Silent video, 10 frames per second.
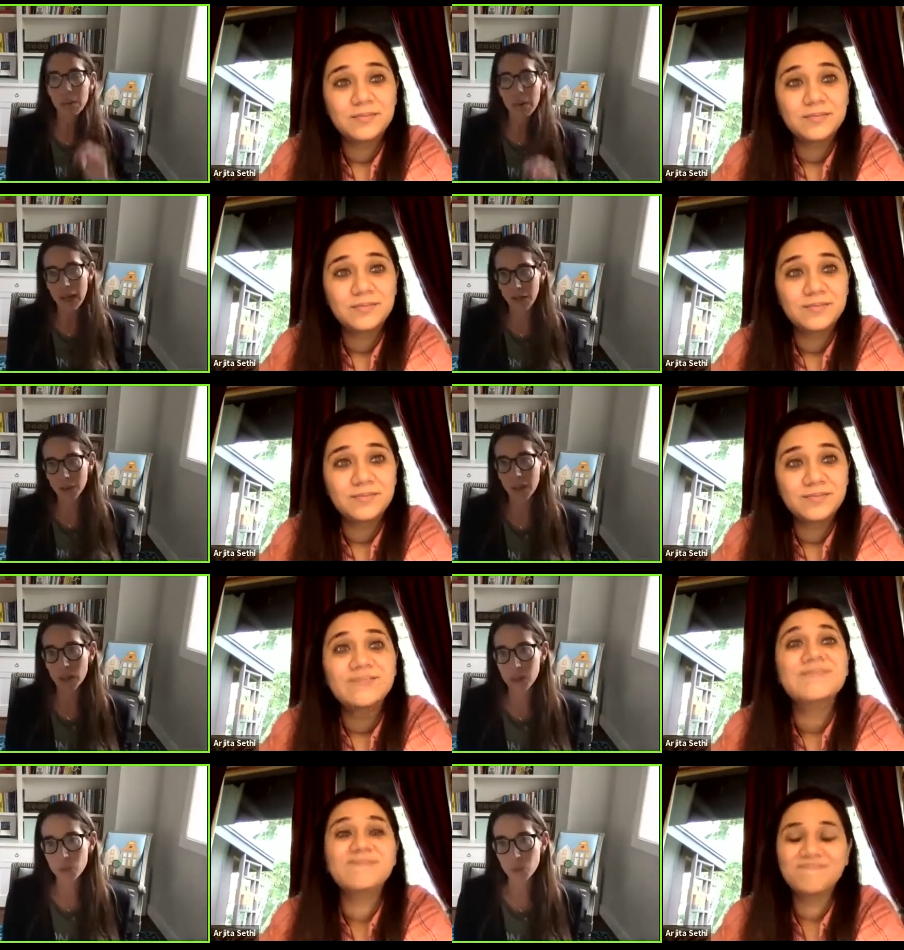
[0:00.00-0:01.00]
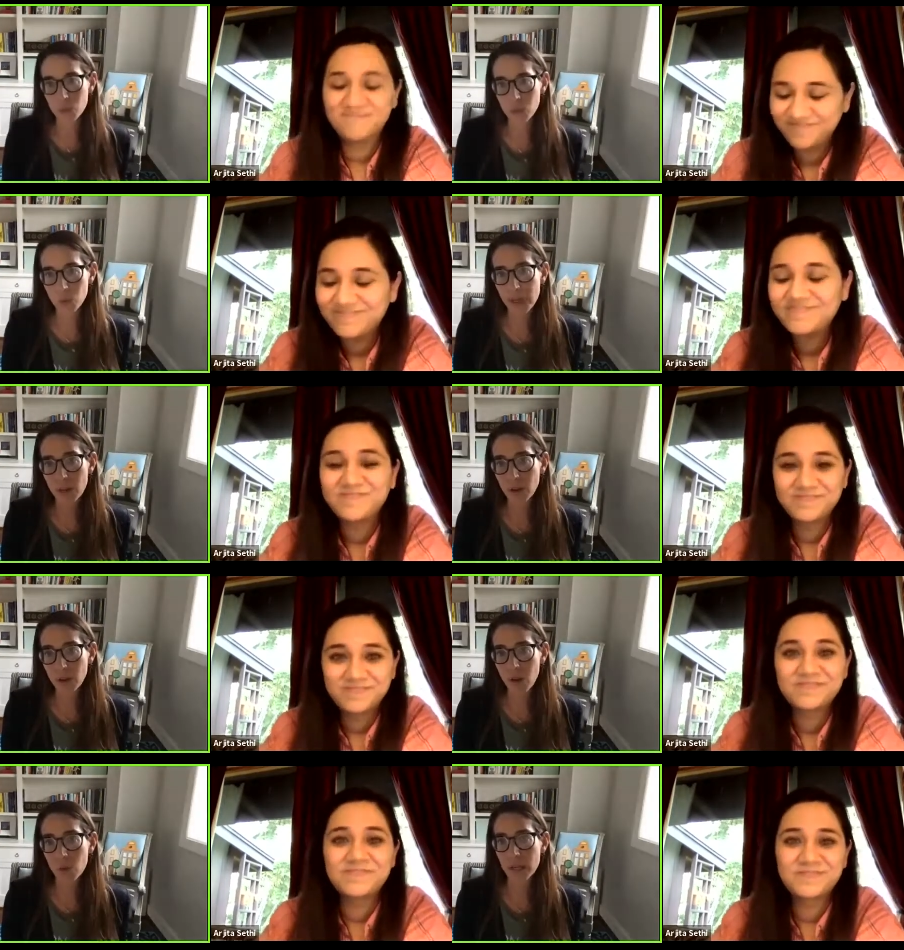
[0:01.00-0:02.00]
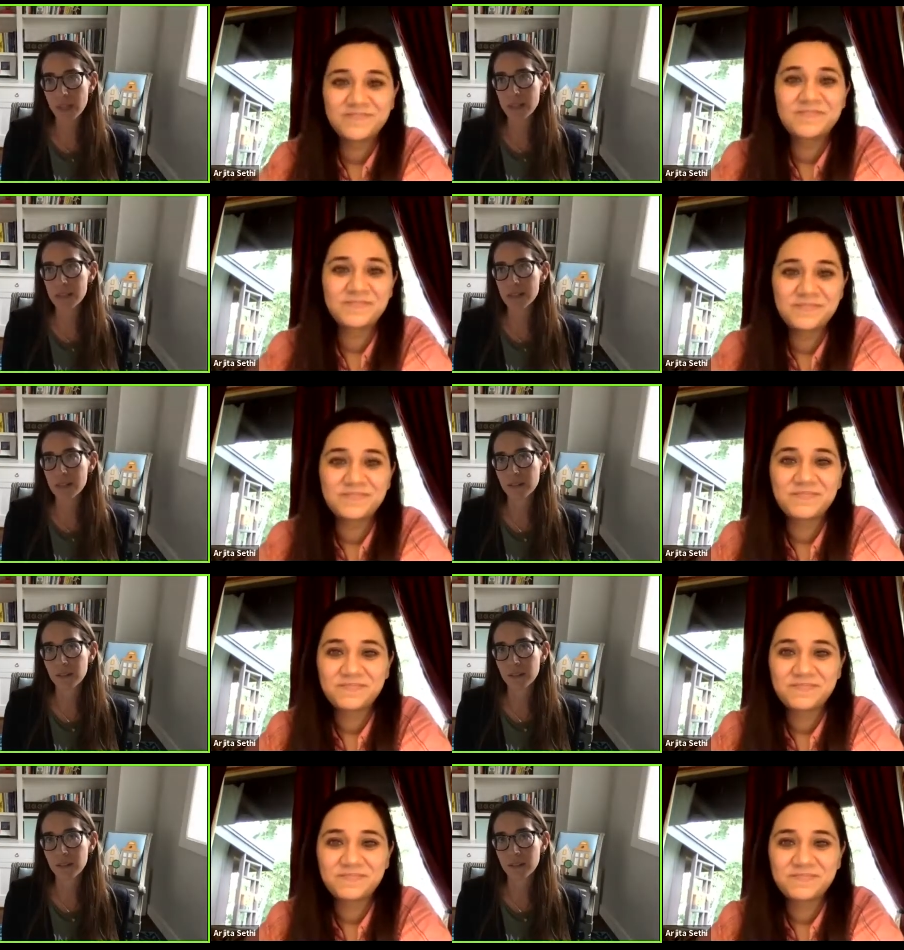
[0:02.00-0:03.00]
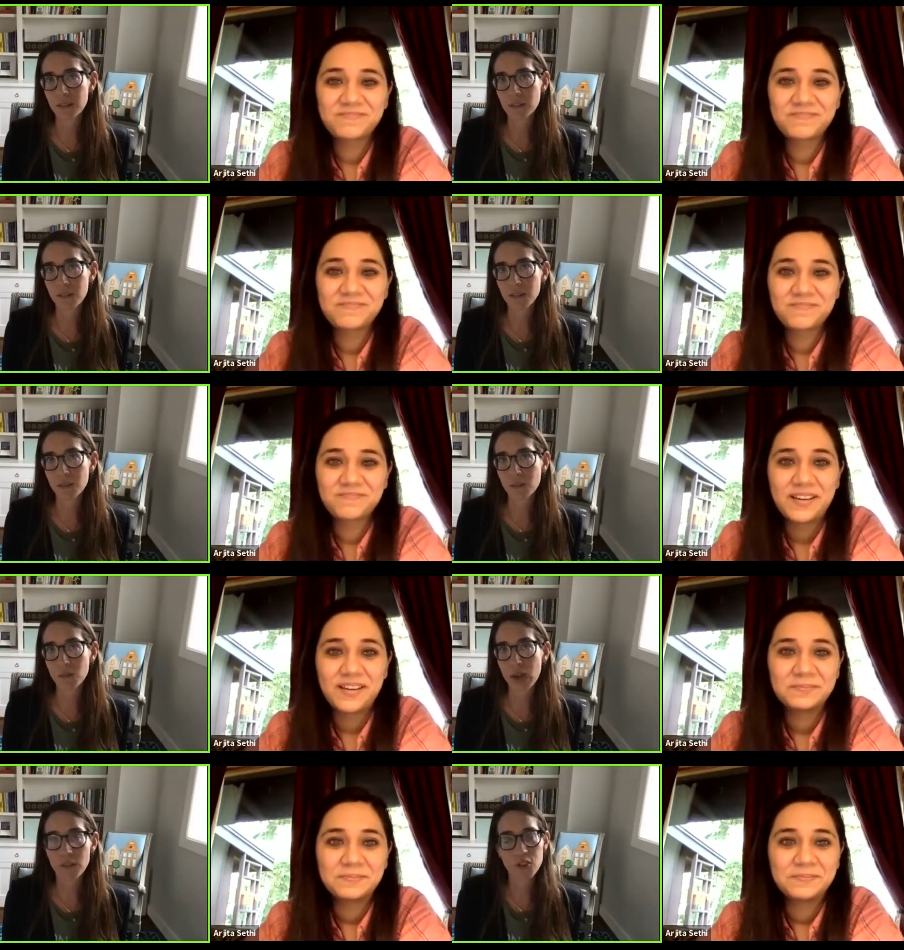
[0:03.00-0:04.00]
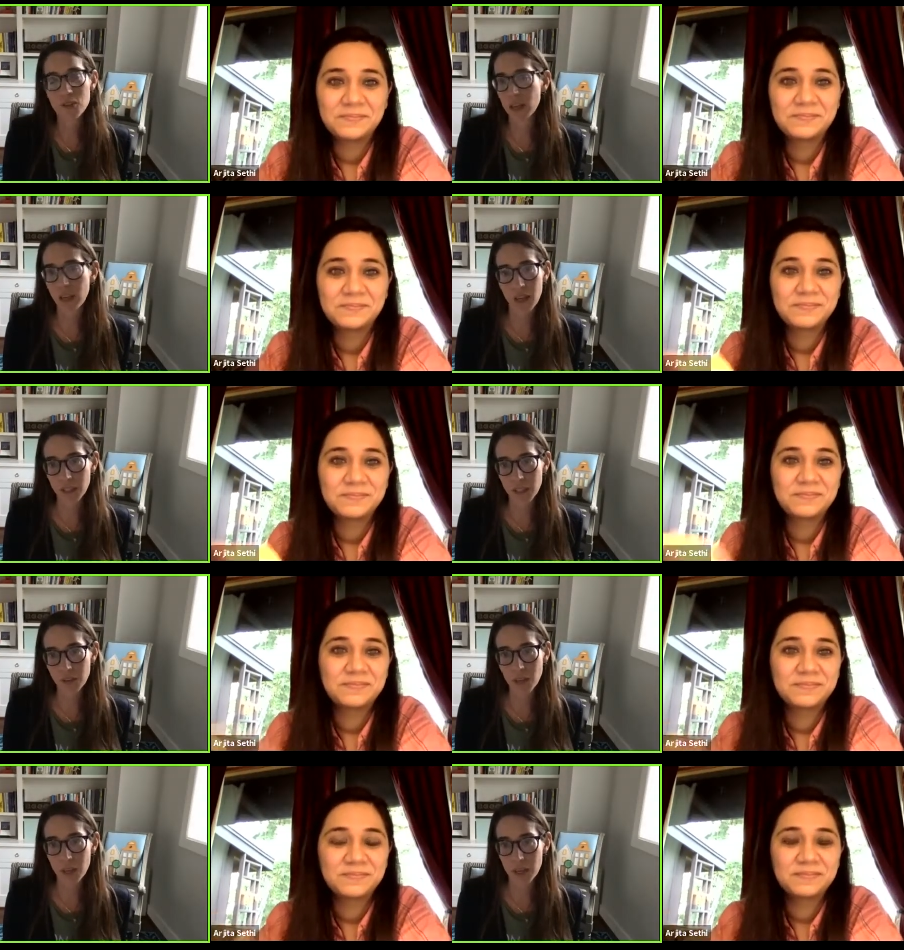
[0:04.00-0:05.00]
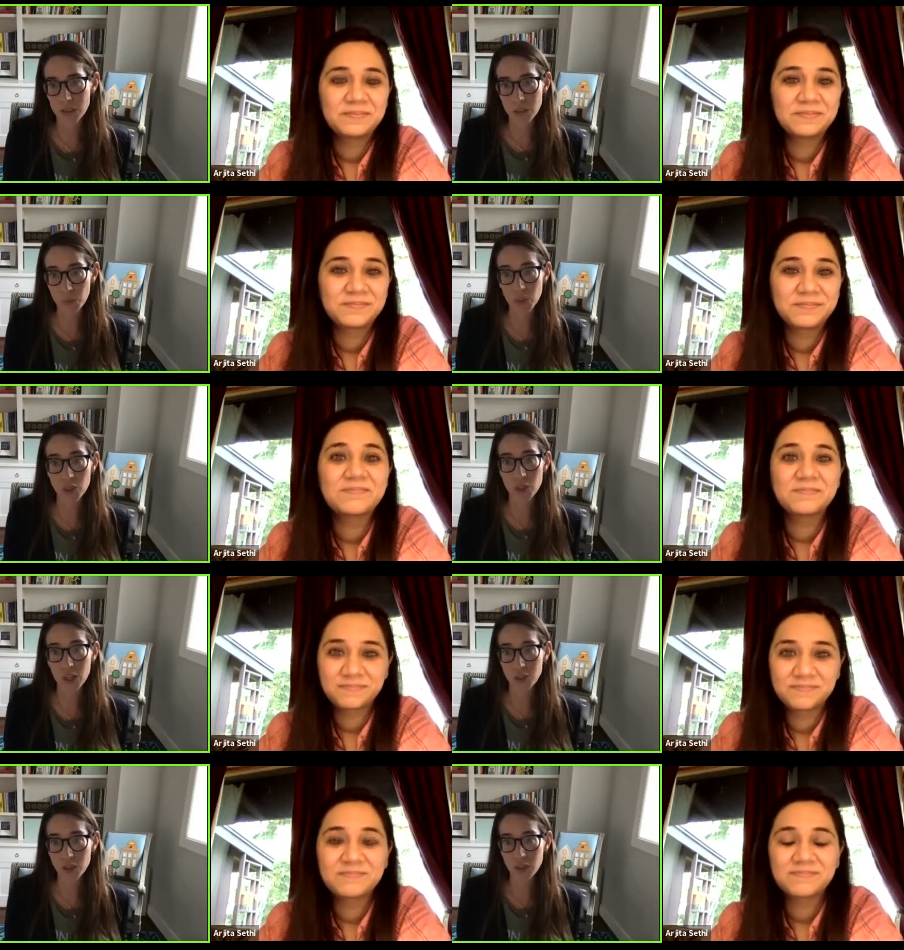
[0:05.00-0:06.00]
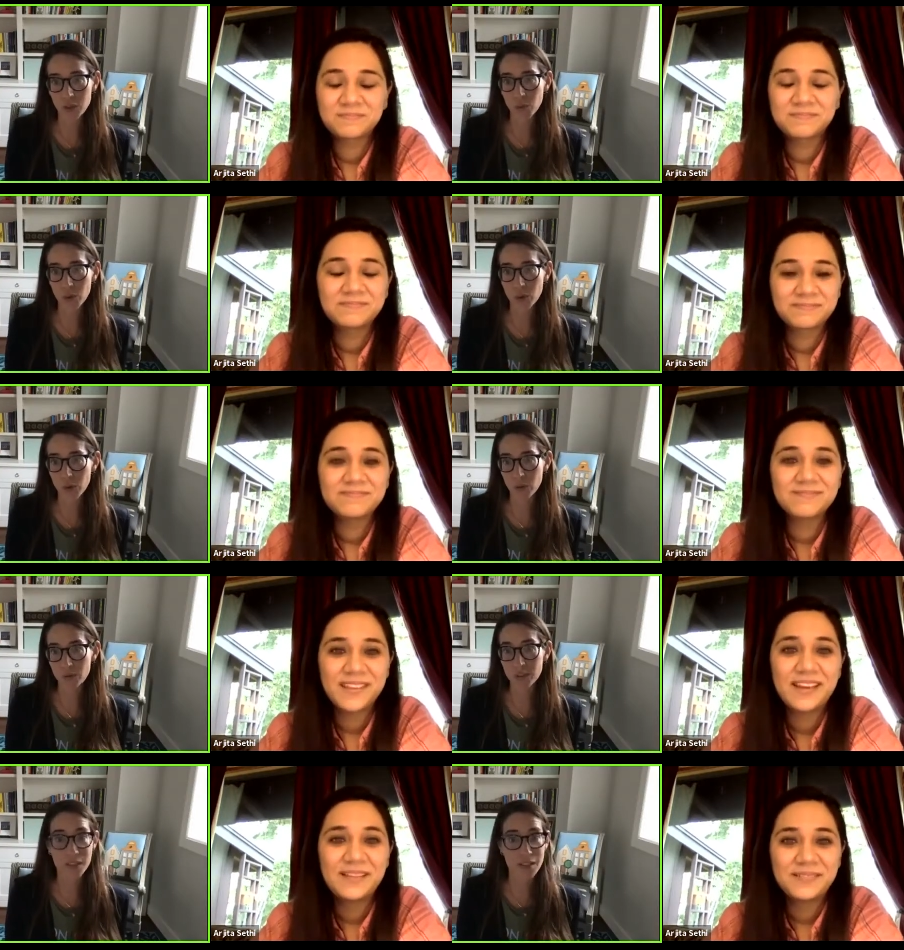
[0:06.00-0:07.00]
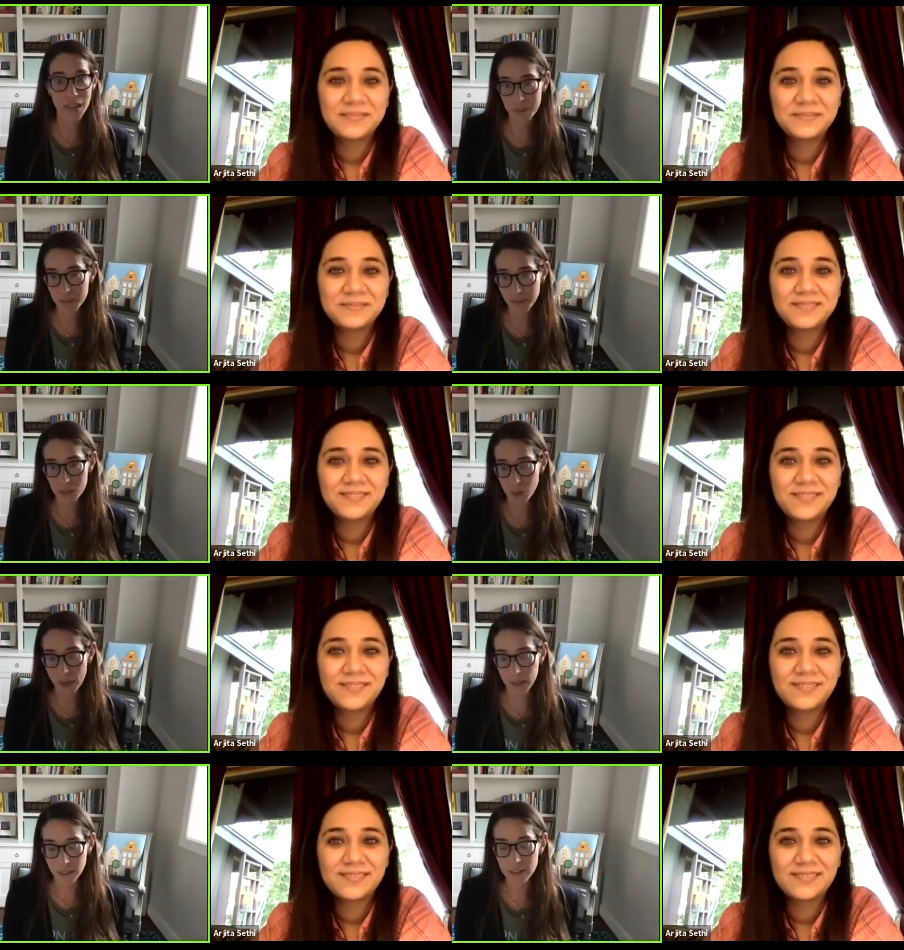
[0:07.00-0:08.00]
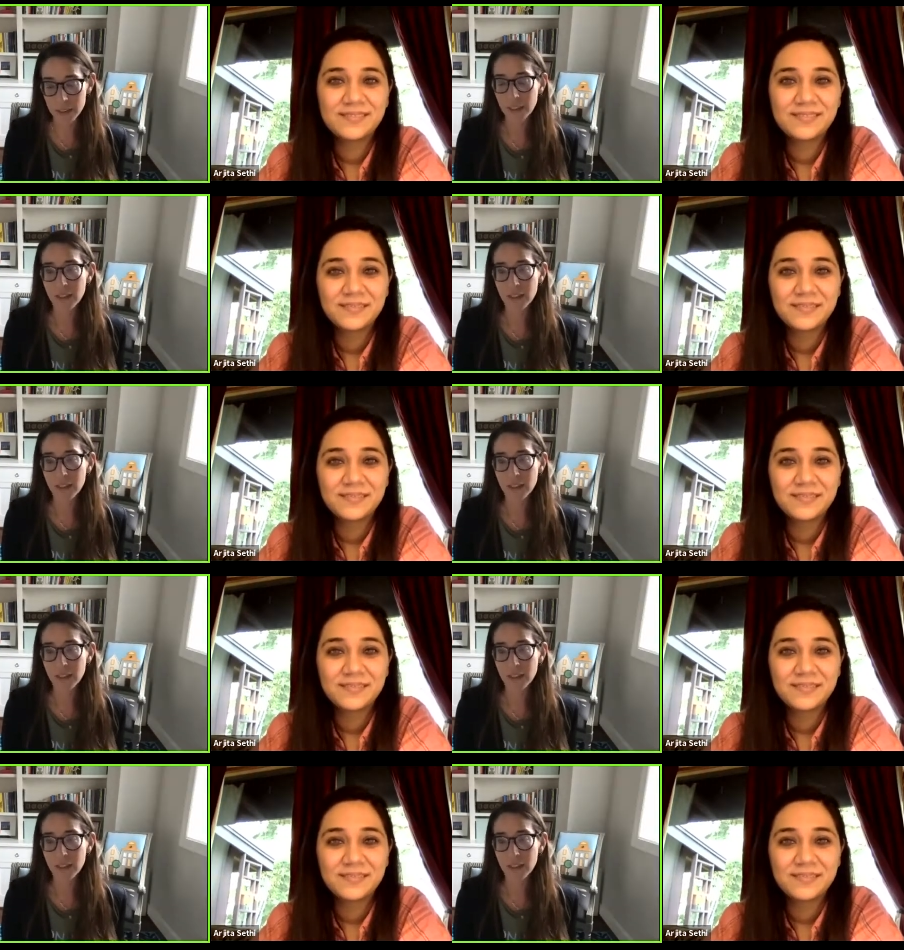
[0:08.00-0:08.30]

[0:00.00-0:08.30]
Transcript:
Speaker 1: back, right? It's you know, we are always just again giving thanks and appreciation for the time that they spend,